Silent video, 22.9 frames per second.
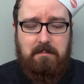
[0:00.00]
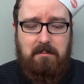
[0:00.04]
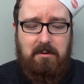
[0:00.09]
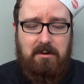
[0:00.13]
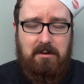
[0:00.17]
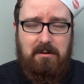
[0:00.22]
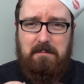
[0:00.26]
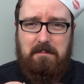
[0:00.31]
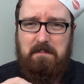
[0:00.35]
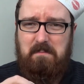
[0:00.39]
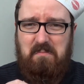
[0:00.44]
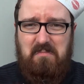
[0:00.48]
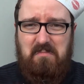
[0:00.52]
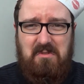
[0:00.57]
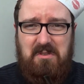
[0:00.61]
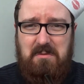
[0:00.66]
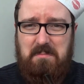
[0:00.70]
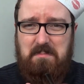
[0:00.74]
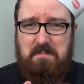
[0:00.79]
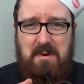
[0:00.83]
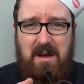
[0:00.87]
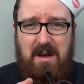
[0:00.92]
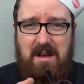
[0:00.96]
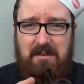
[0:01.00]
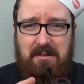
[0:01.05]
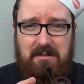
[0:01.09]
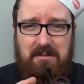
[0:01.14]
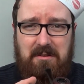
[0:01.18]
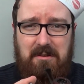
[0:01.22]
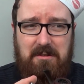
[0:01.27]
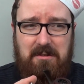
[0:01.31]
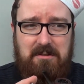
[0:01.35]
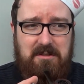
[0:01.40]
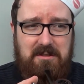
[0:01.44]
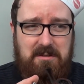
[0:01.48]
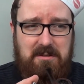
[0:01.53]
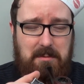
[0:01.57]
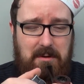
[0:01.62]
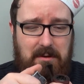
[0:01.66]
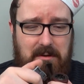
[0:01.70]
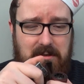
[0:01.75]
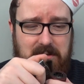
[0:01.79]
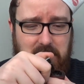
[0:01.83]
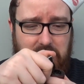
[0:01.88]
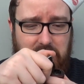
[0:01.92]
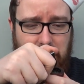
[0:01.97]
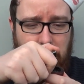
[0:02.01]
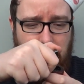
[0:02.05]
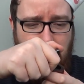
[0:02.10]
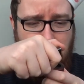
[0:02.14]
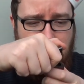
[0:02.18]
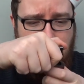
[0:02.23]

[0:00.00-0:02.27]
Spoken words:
but you barely notice it, to be honest with you.